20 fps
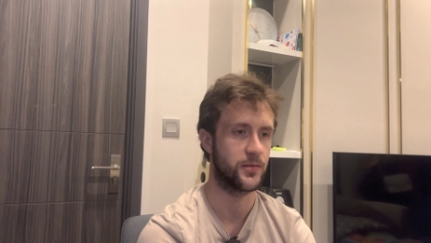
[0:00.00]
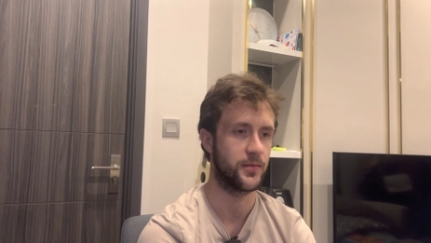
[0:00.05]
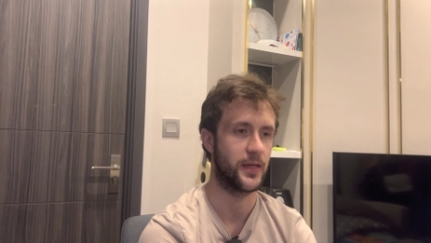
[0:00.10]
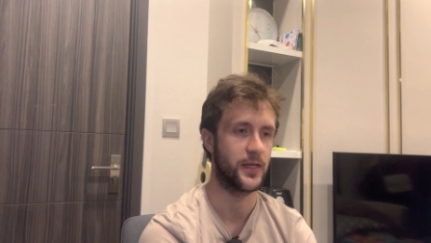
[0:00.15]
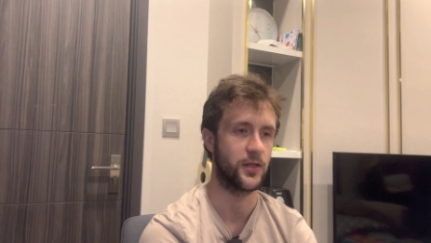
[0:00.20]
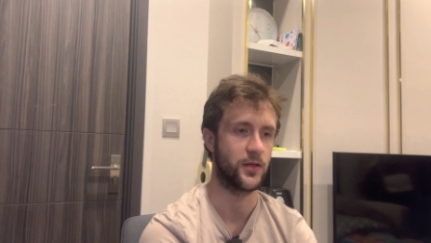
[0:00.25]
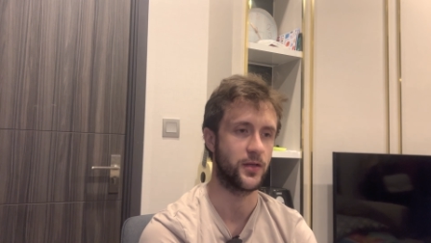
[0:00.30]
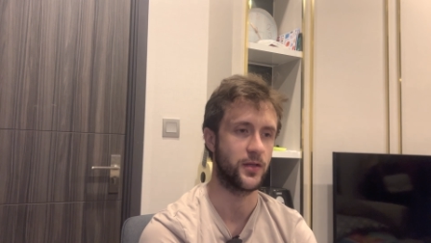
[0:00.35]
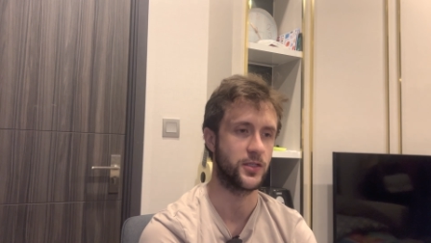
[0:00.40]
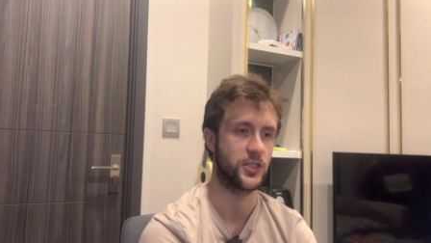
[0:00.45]
and
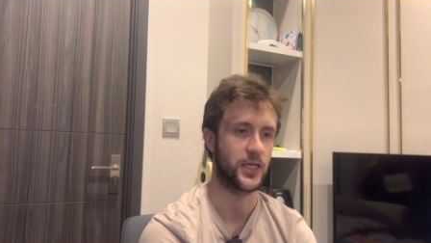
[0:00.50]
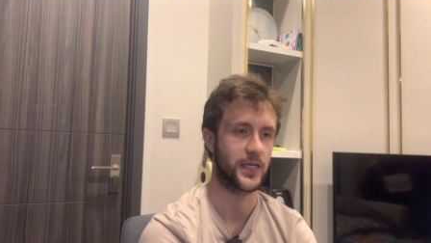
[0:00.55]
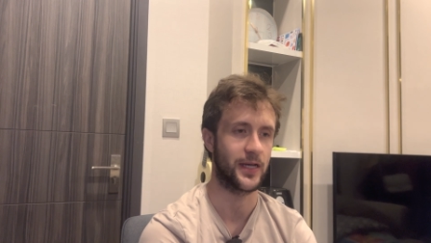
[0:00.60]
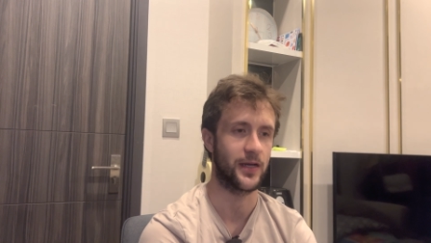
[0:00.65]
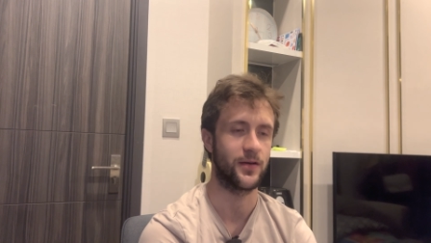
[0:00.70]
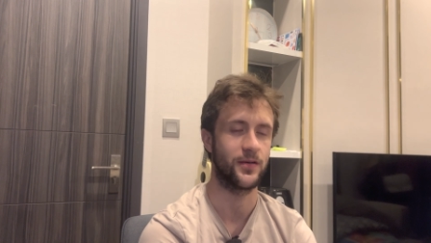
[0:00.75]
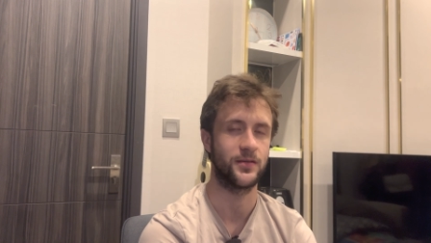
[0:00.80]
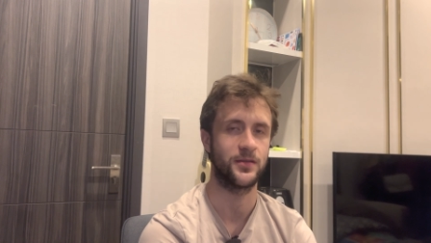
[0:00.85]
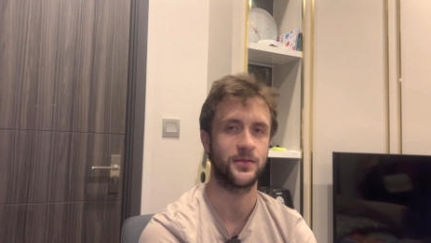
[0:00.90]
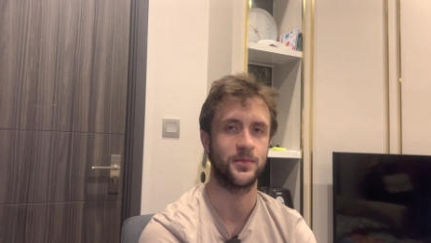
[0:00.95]
you could check
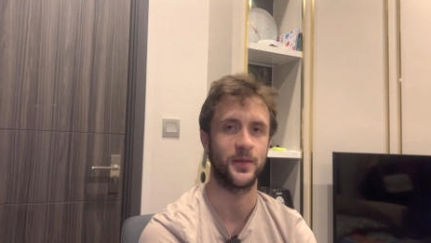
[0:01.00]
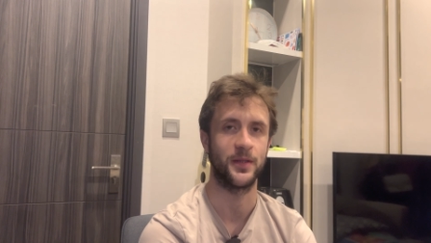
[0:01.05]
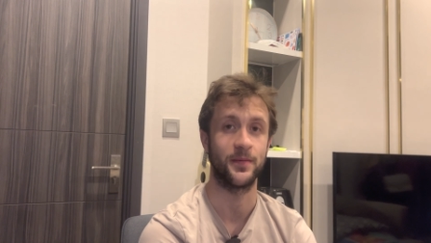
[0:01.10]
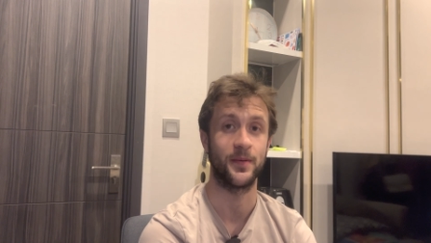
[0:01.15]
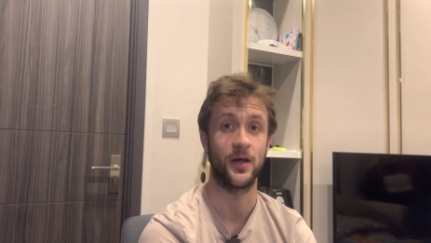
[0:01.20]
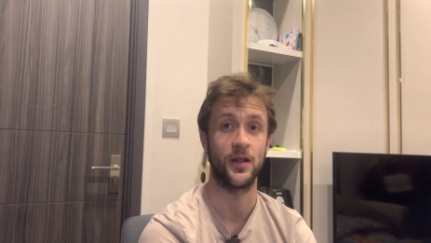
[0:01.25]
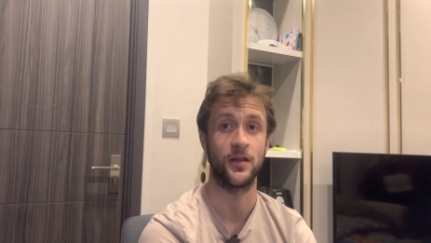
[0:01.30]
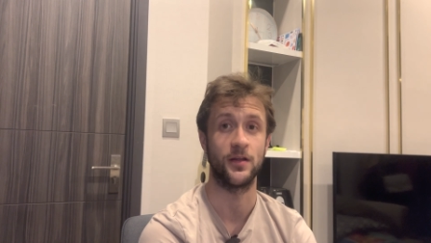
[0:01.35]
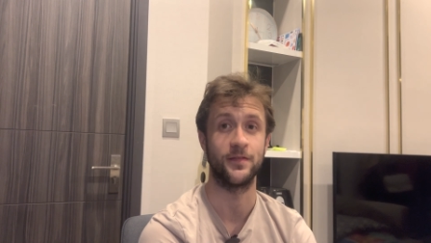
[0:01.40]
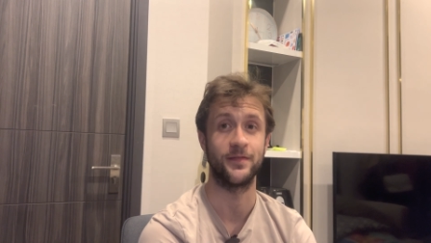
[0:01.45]
out some of my
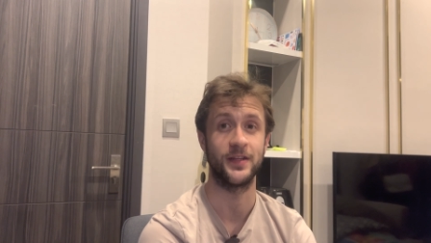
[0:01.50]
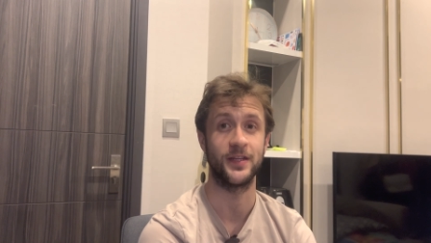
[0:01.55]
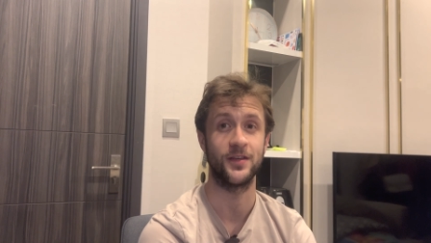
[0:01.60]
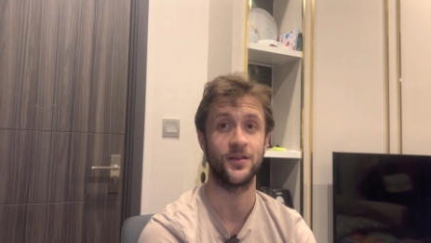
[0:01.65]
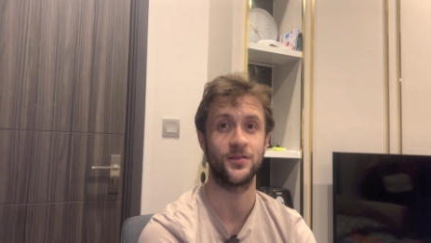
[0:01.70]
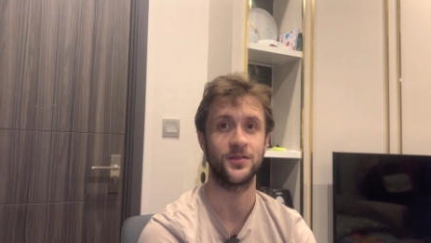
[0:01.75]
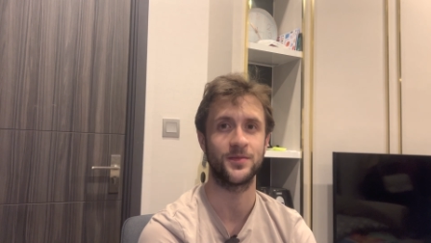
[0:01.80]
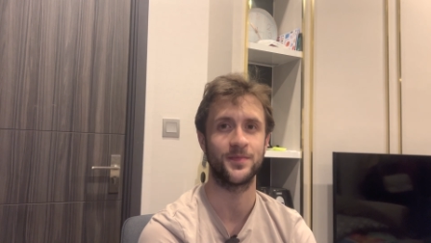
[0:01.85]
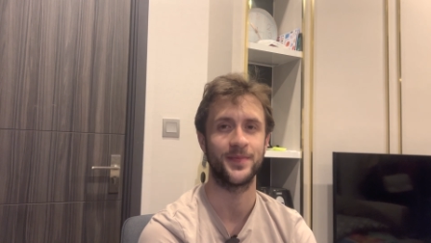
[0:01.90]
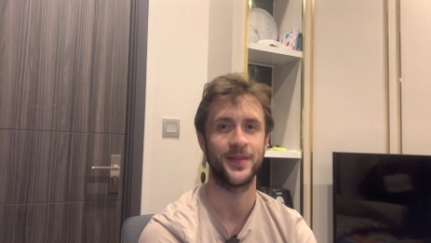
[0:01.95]
other
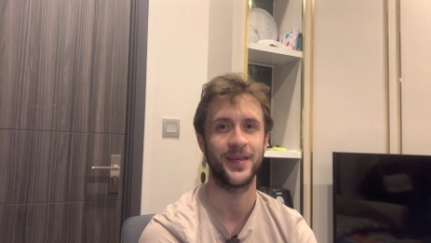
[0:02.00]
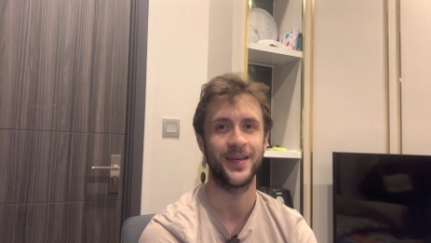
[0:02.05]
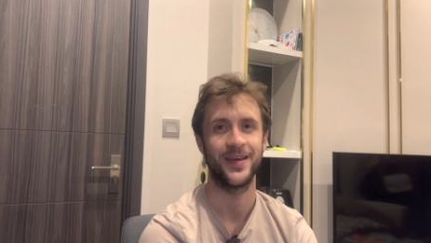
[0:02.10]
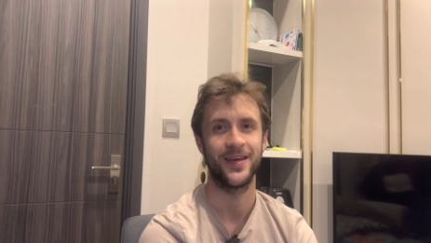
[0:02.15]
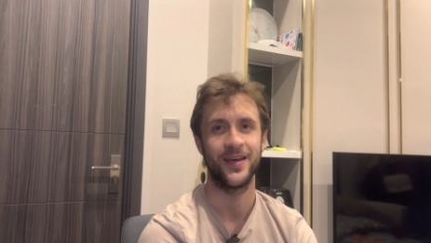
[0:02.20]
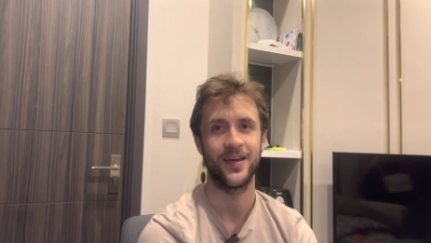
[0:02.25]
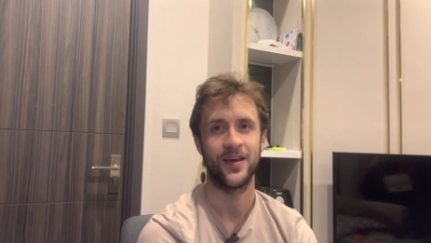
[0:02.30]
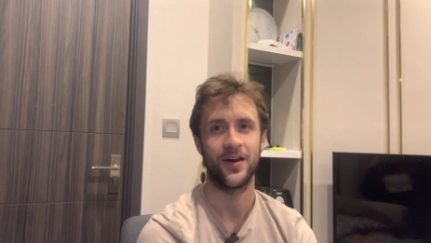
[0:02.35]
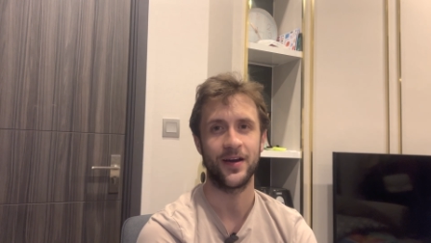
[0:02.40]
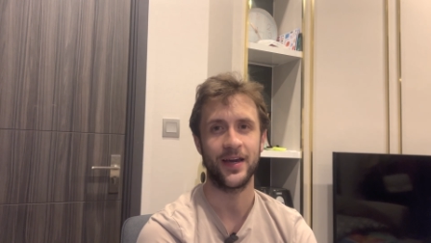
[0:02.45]
videos.
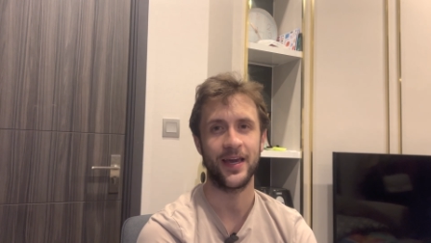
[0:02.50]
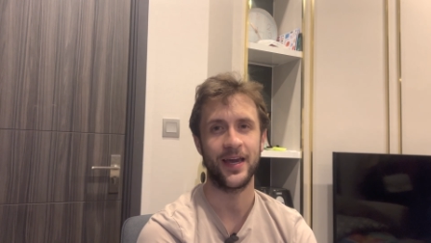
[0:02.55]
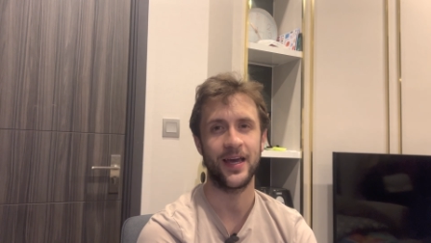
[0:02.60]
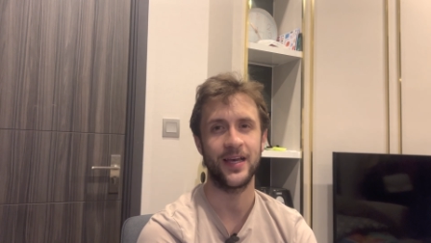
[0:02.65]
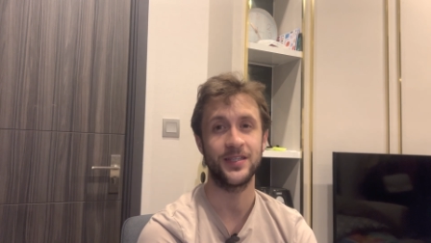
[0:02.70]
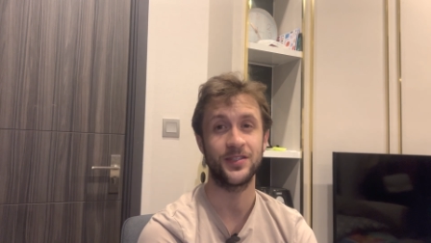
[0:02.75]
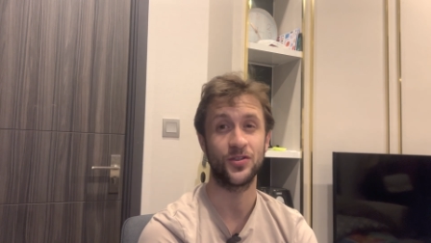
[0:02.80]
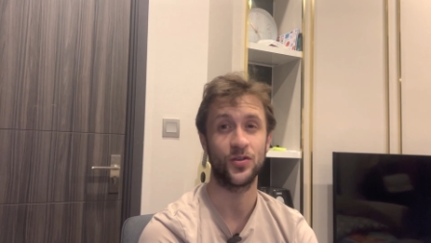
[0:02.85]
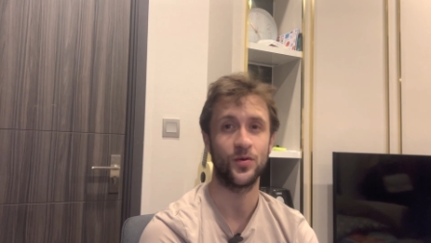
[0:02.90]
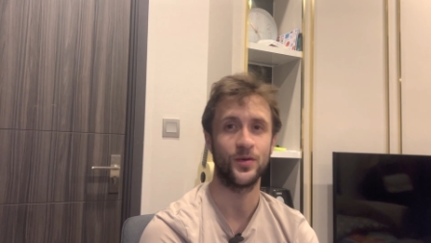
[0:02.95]
Okay,
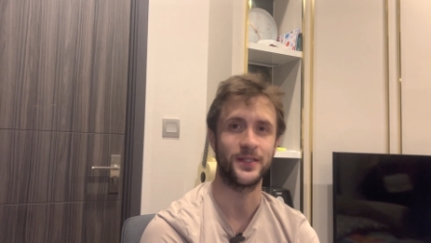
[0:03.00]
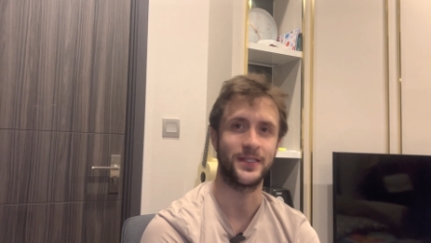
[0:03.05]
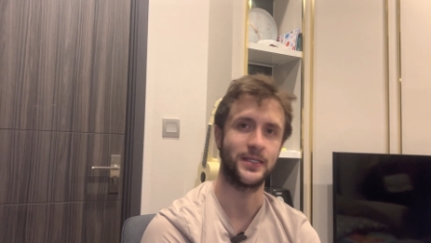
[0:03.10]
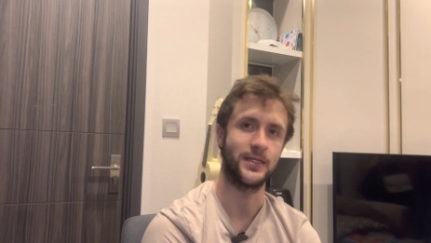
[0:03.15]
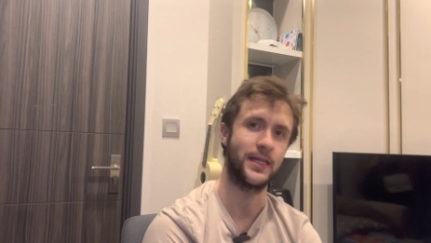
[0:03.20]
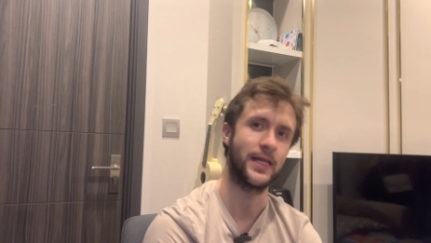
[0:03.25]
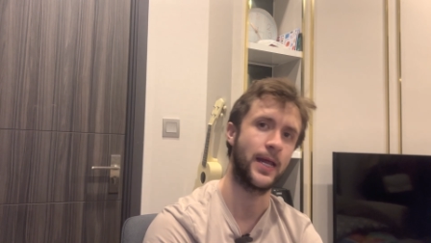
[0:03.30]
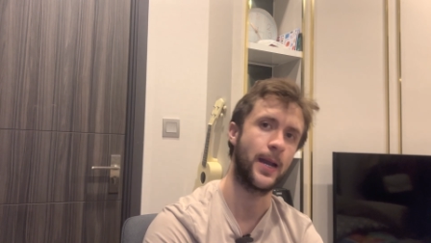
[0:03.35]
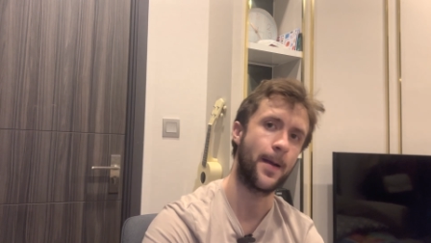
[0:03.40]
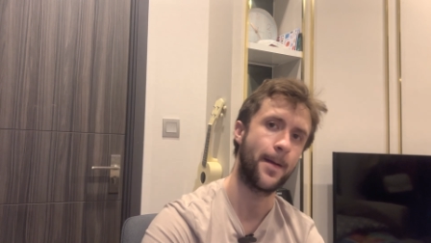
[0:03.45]
guys, we'll see you
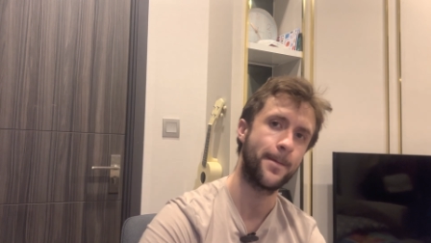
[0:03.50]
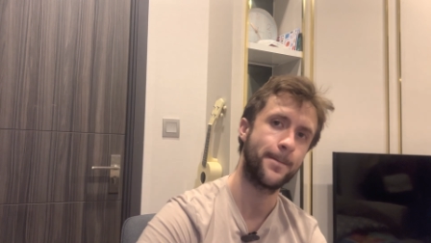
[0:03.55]
later.